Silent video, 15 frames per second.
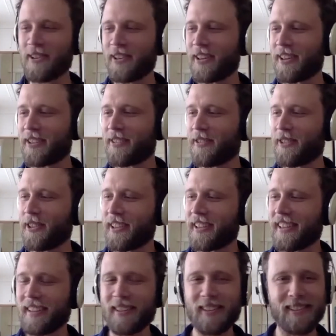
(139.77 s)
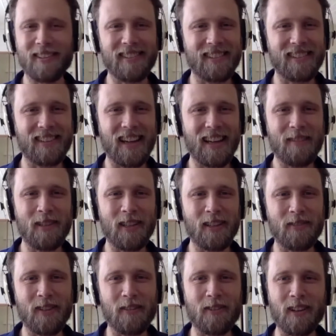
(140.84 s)
nice of you to say, but you've
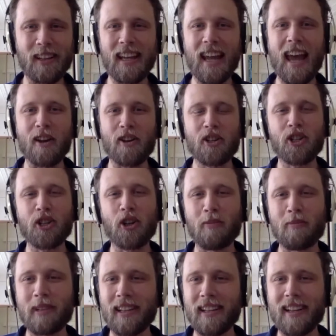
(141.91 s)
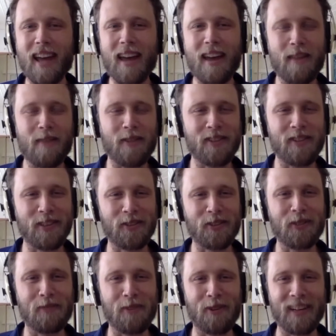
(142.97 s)
definitely outshone me in every single
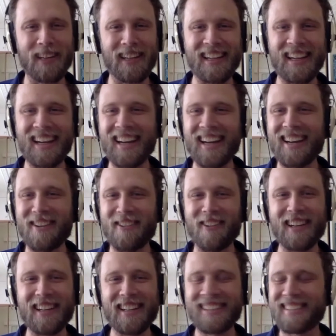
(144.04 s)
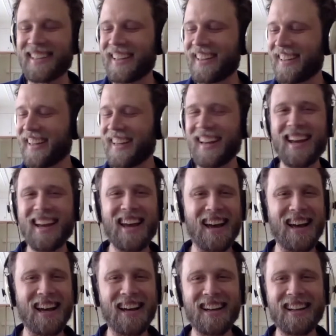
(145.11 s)
sporting arena. So
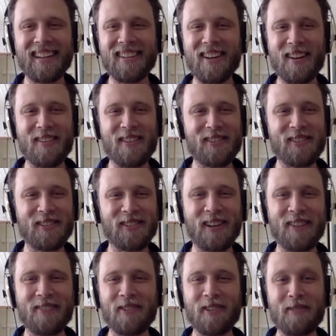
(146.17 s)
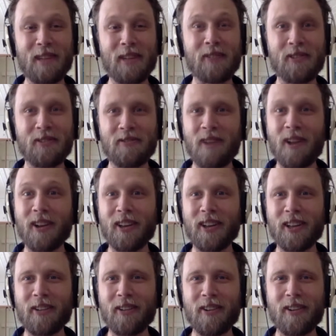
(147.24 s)
it's really been good to follow your
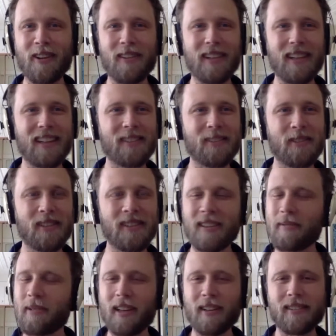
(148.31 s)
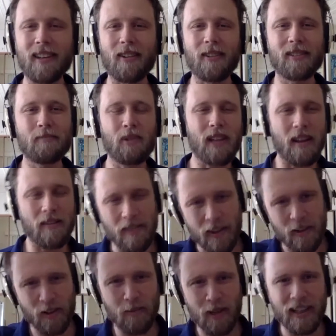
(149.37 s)
career over the last little while. So, but I'll put that
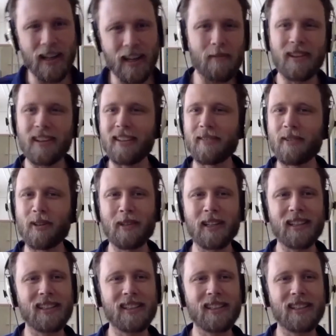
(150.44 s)
feather in my cap. Thank you very much.